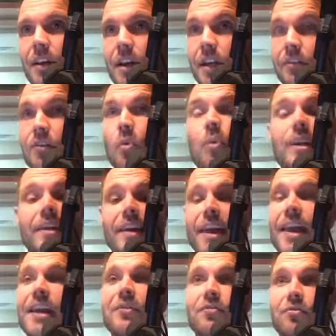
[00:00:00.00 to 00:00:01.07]
So we
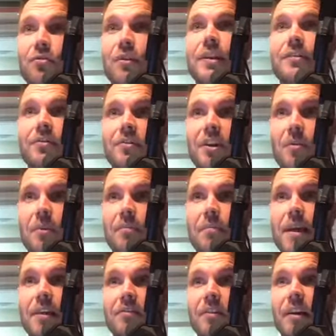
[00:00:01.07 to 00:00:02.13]
can't treat someone
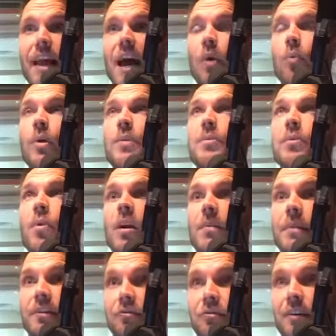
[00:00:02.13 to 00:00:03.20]
based on how we would want to
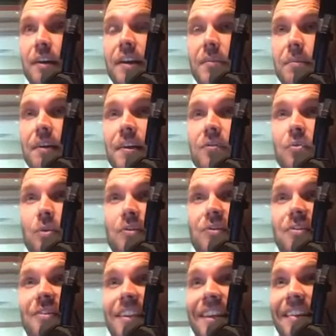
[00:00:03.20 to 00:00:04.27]
be treated because we're
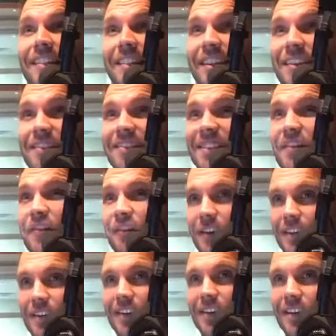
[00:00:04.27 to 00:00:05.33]
seeing things different.
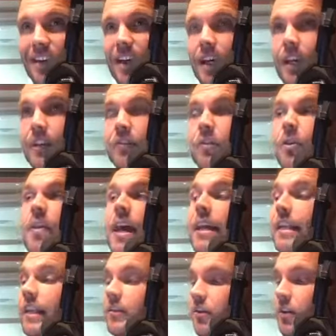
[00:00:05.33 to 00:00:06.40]
So they
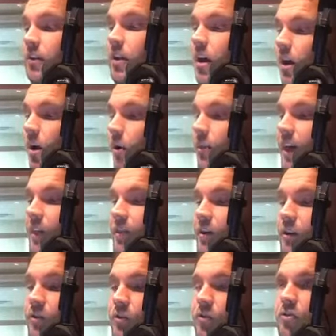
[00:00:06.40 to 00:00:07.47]
need to know that their
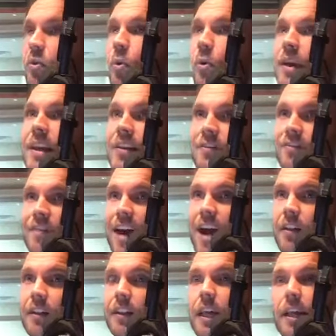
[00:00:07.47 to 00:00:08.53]
story is
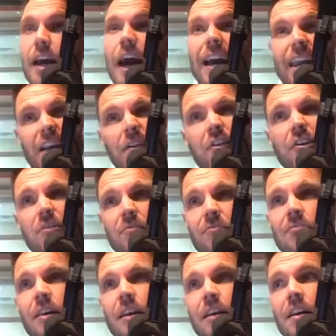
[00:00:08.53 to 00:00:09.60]
valid. Like, I hear you.
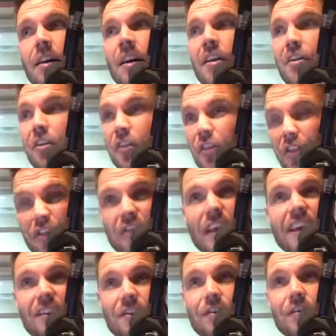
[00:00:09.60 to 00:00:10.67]

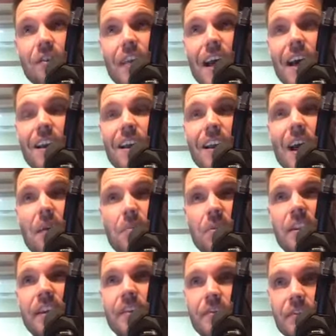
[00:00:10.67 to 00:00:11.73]
Thank you for that, and I
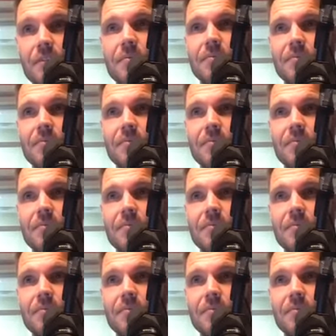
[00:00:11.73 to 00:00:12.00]
believe you.